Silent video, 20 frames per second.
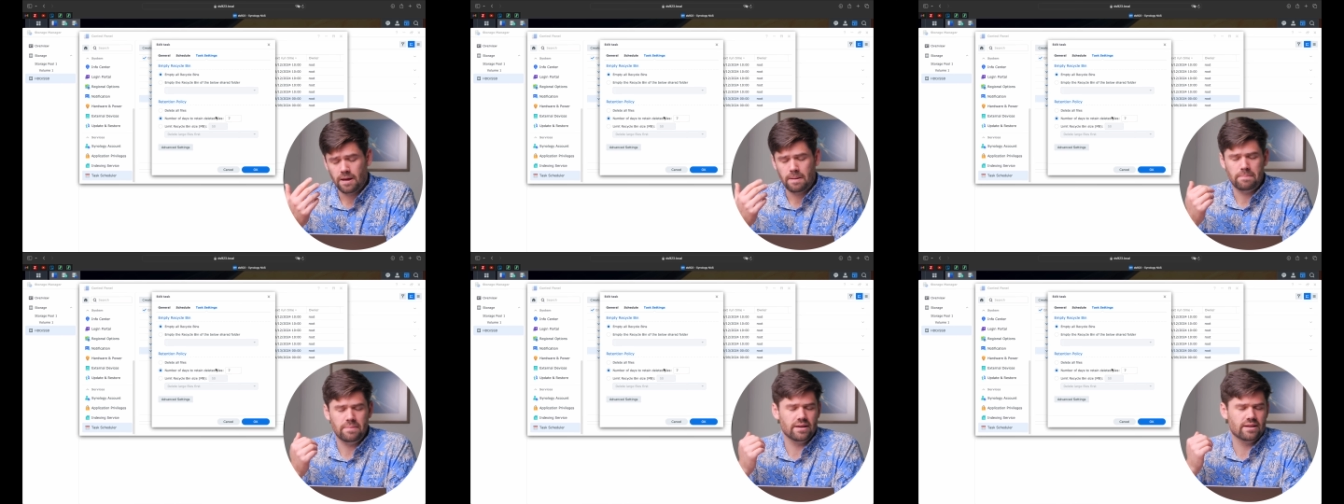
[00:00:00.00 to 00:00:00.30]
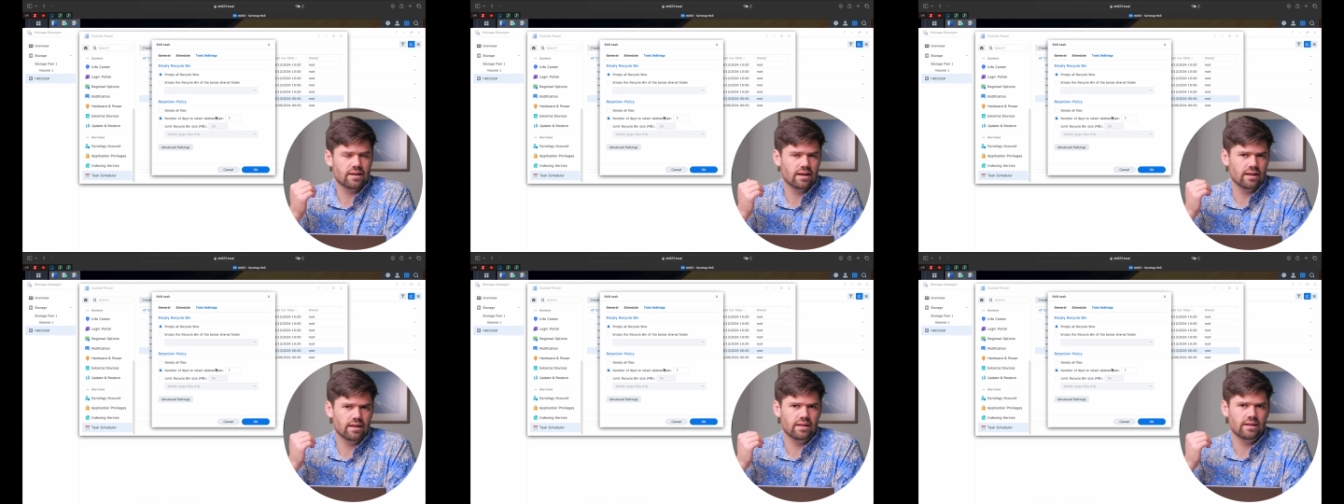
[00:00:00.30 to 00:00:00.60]

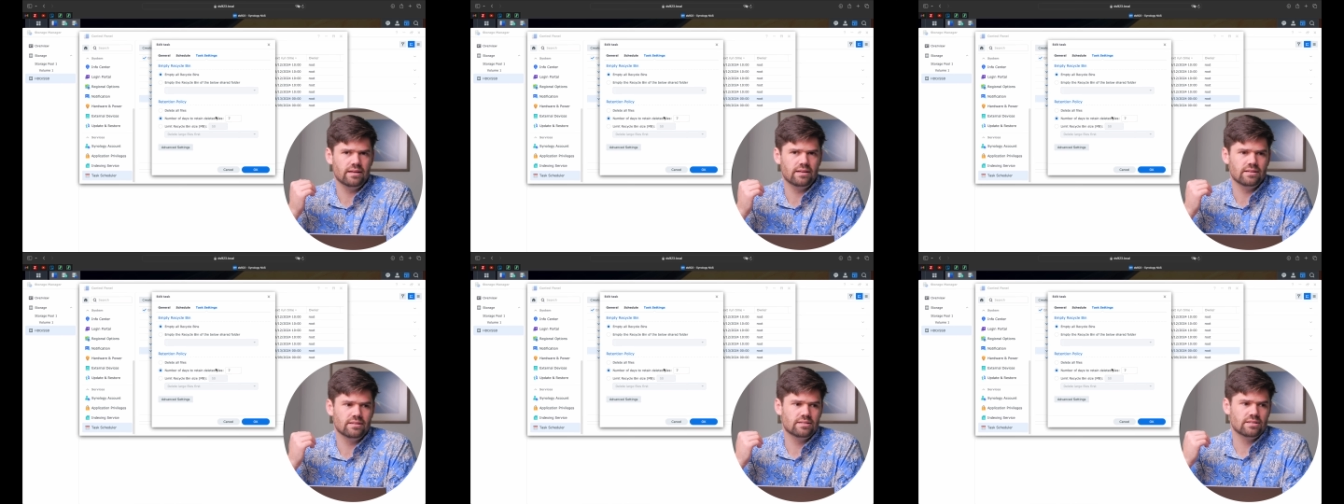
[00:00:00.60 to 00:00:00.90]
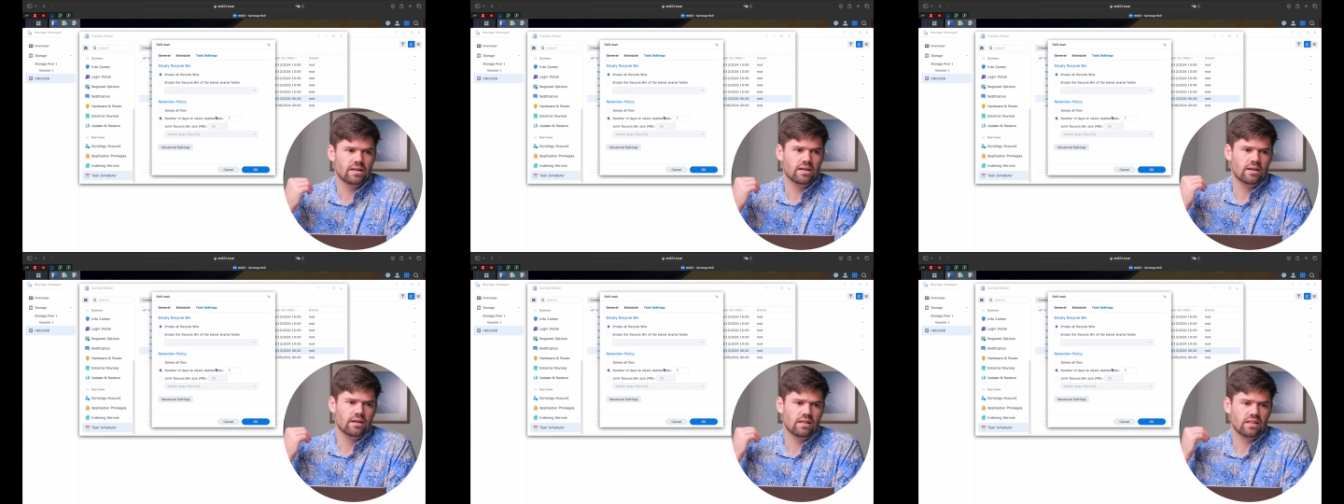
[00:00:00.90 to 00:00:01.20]
because
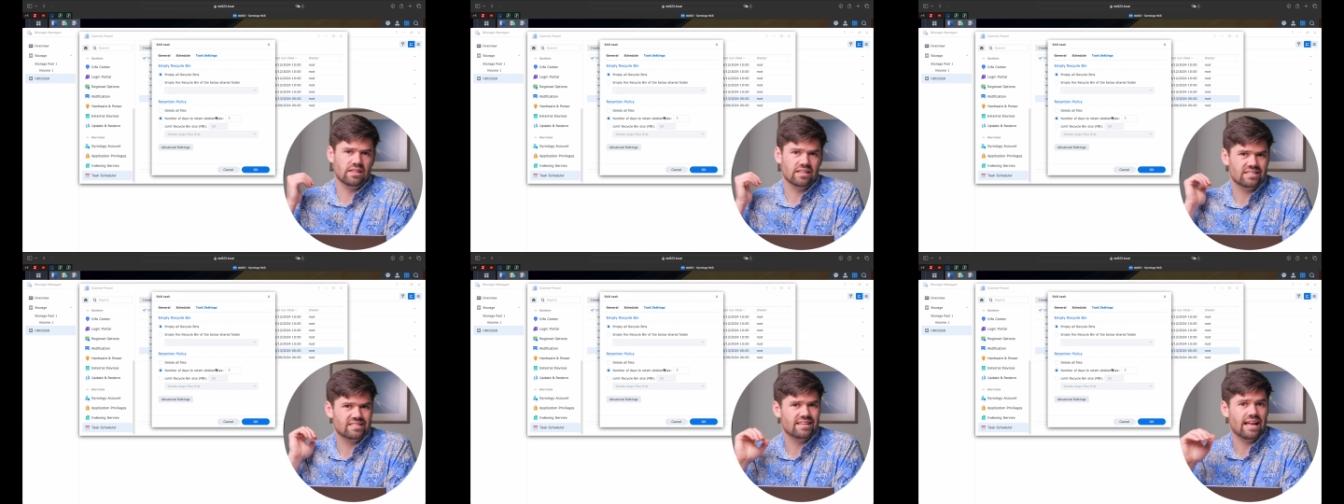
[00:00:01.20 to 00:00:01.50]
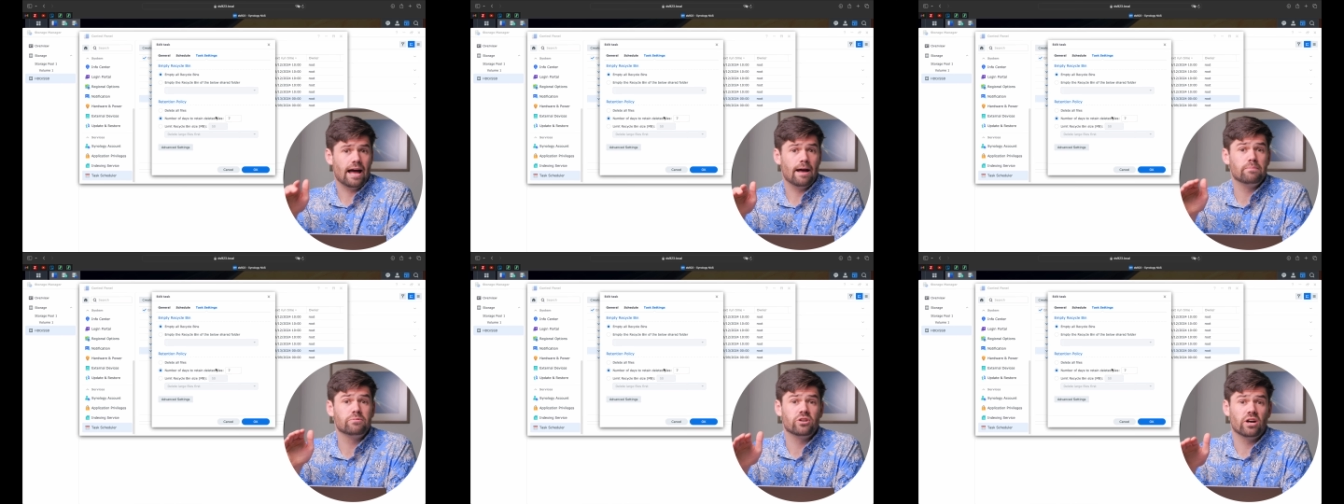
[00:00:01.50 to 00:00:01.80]
the
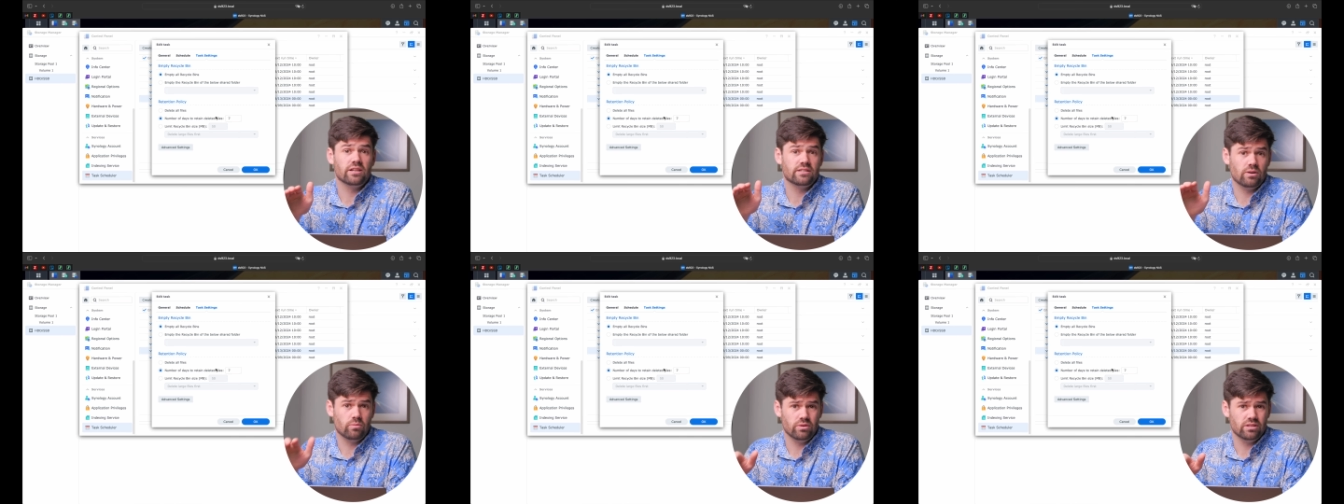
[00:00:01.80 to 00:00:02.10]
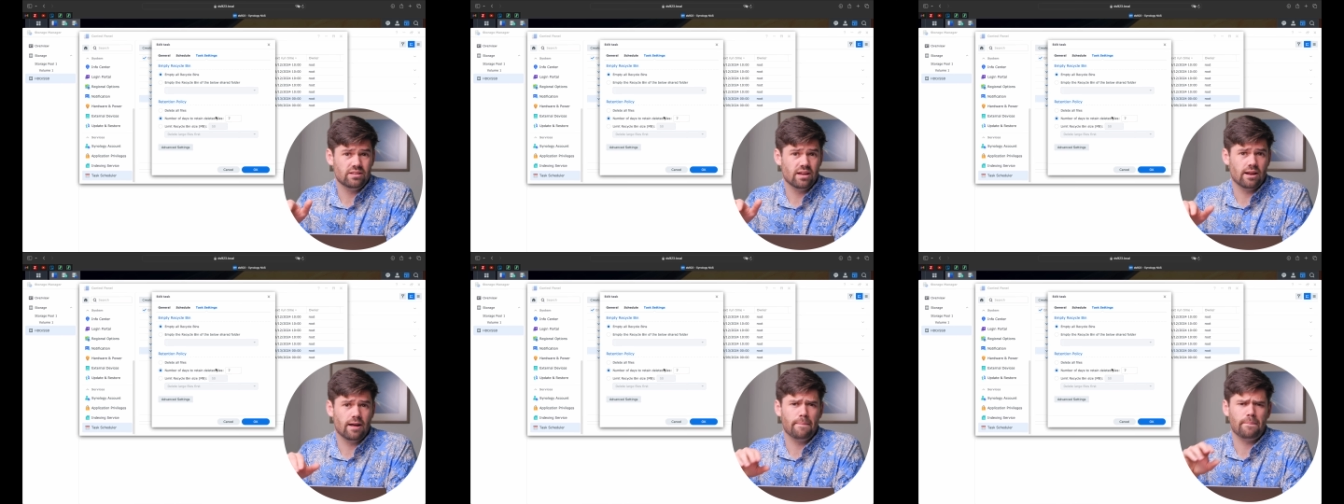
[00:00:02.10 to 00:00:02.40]
snapshots that we
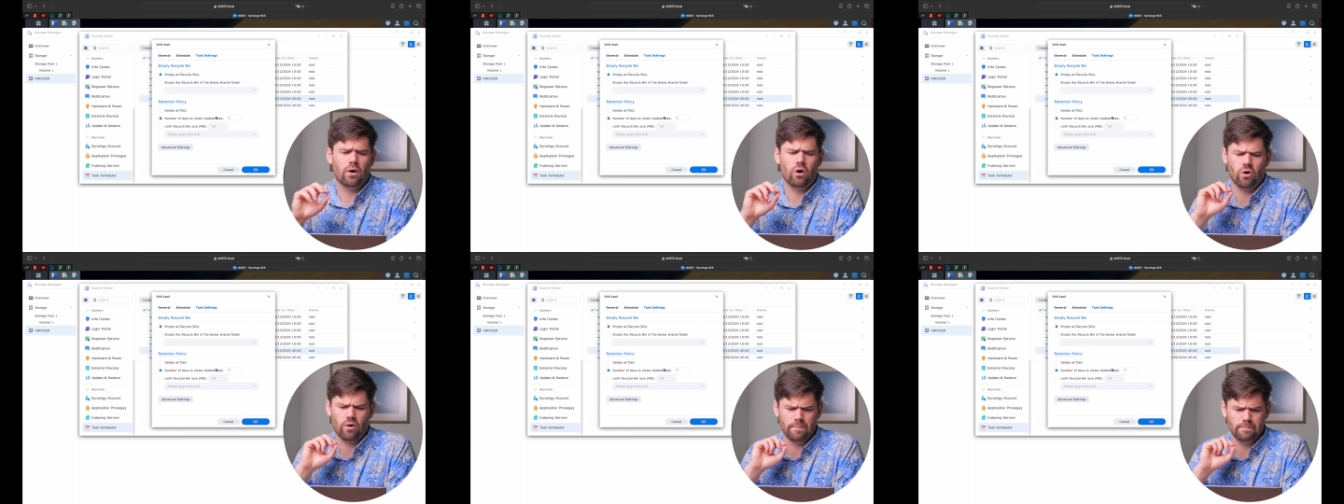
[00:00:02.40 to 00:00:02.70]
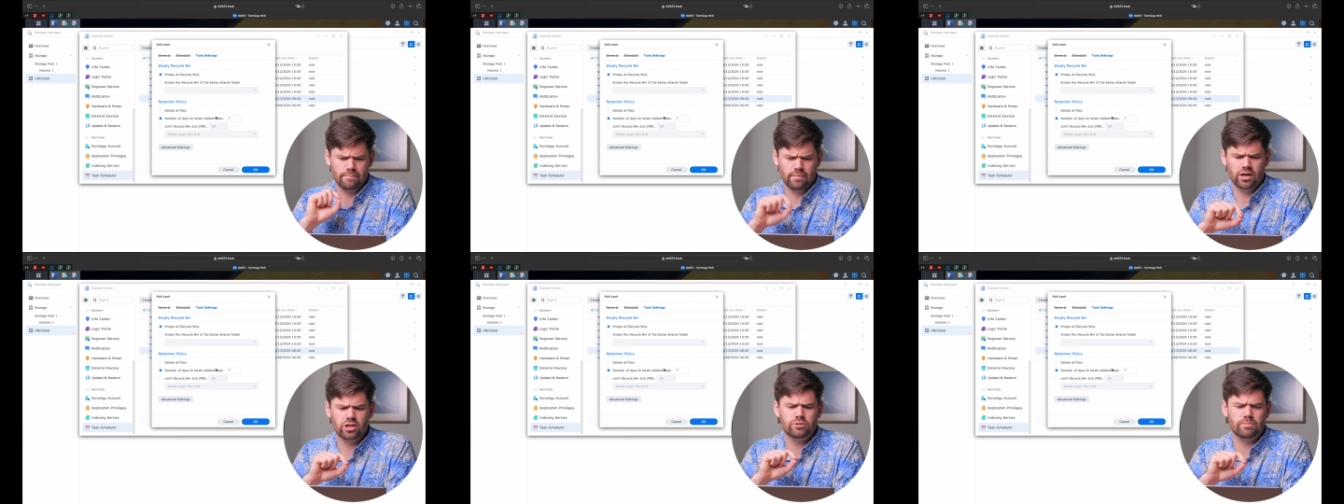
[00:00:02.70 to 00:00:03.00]
set up are a
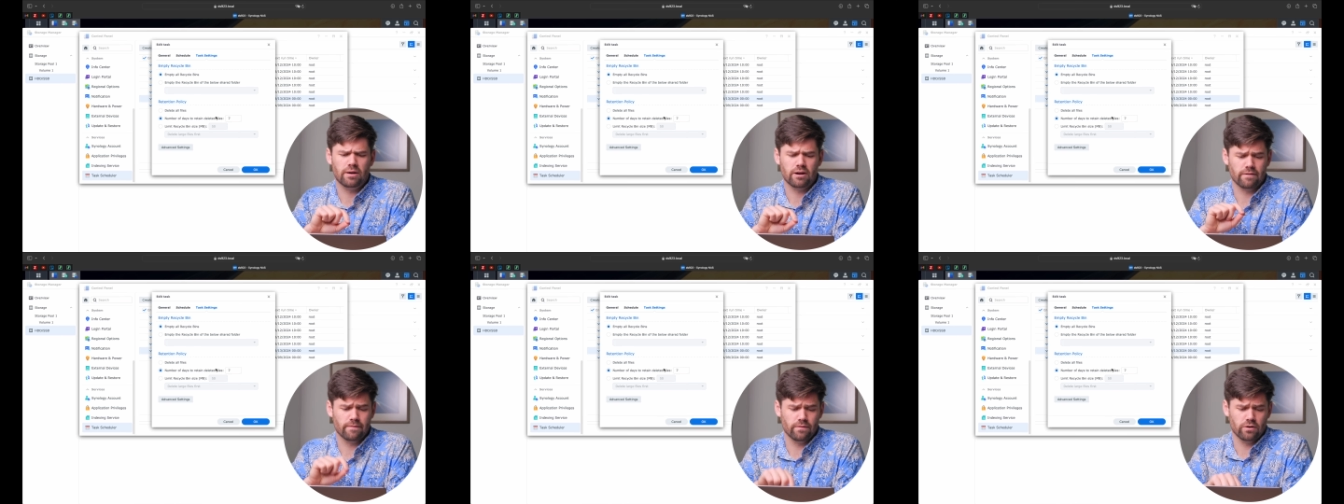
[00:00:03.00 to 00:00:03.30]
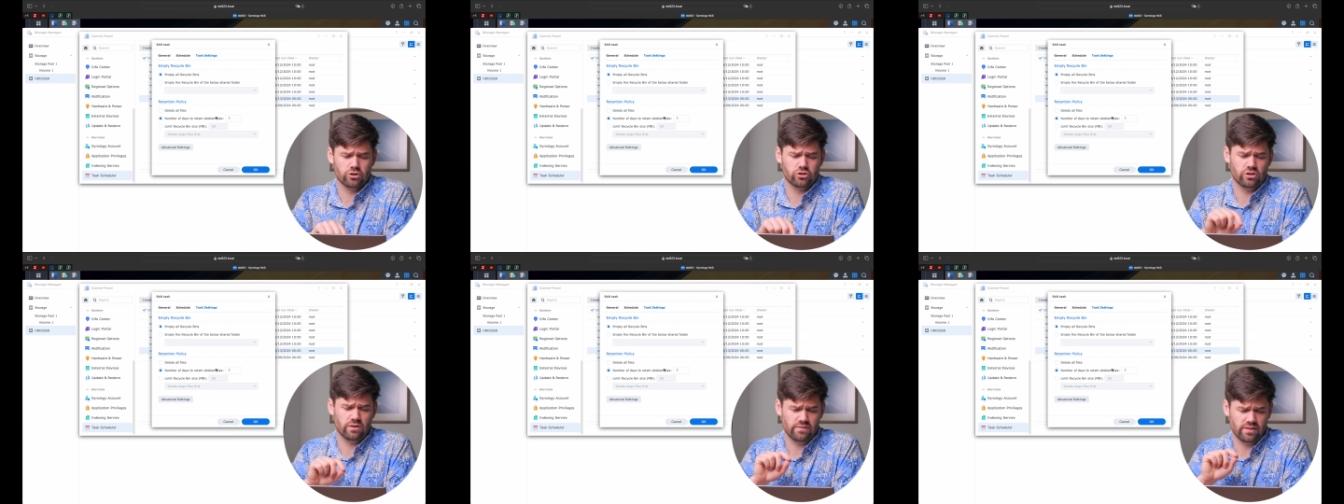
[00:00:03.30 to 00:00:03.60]
much better
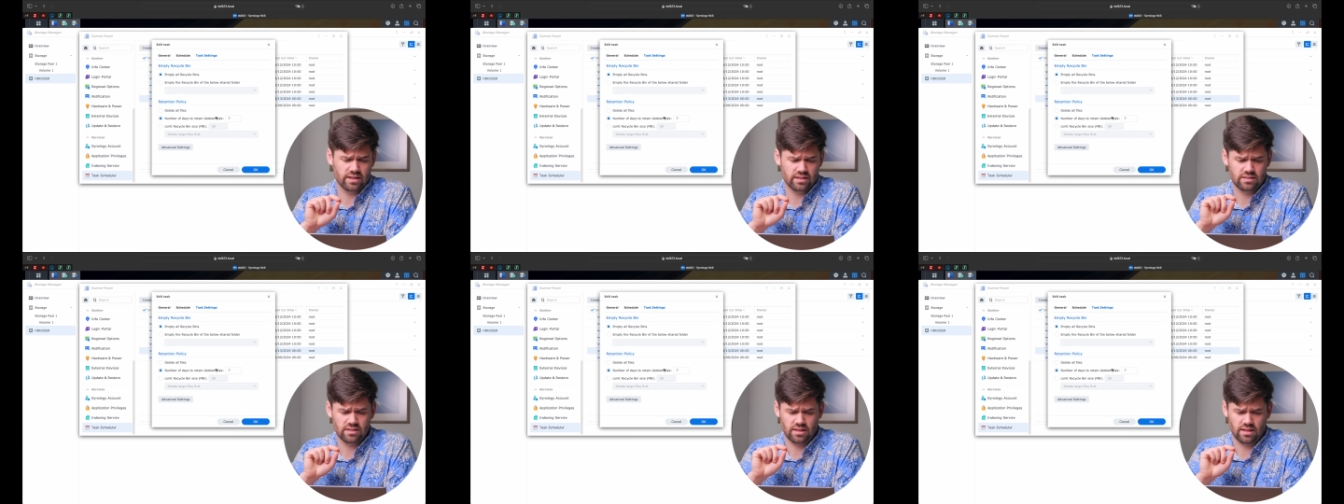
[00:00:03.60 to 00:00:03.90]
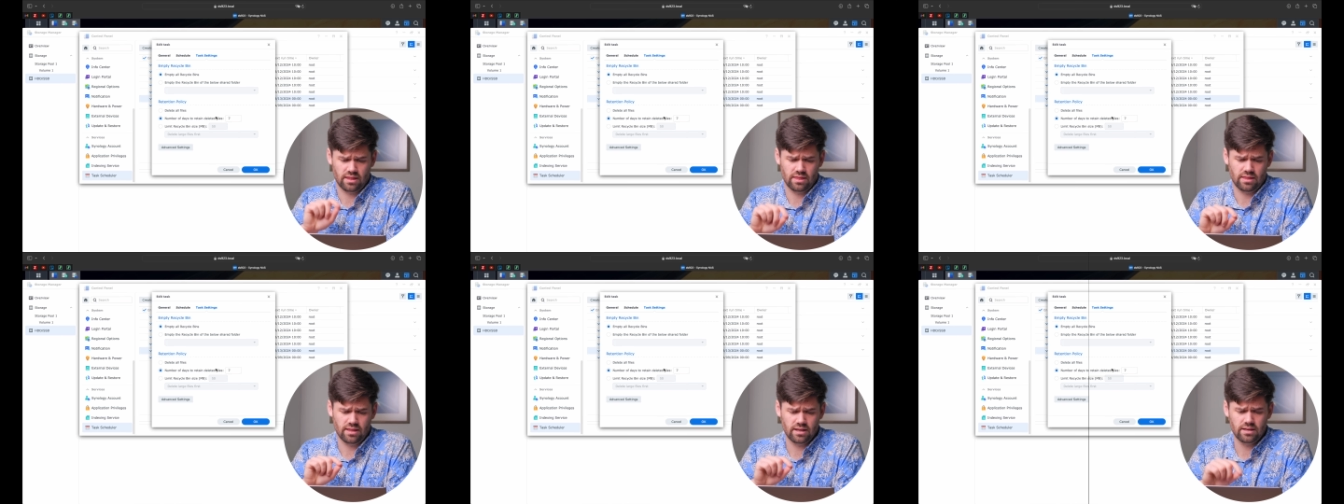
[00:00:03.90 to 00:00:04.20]
version of this
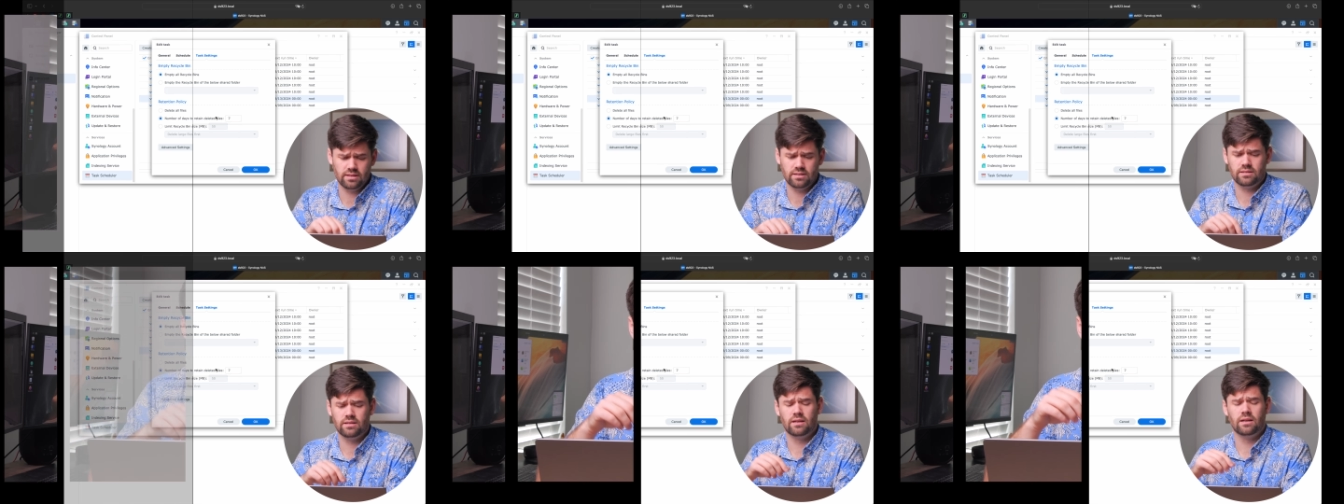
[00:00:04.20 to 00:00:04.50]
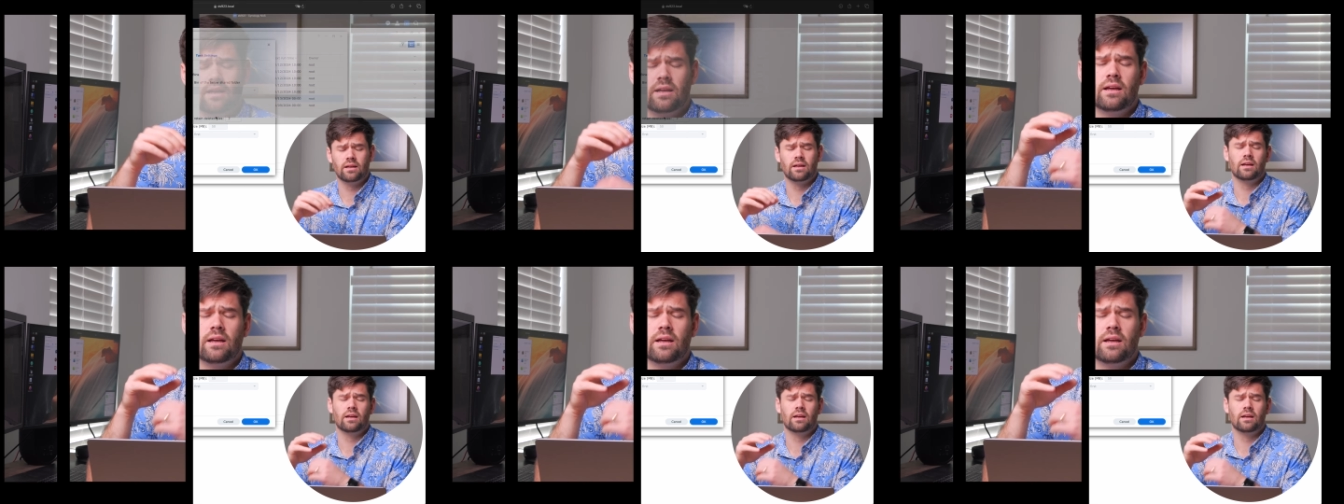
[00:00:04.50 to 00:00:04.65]
than this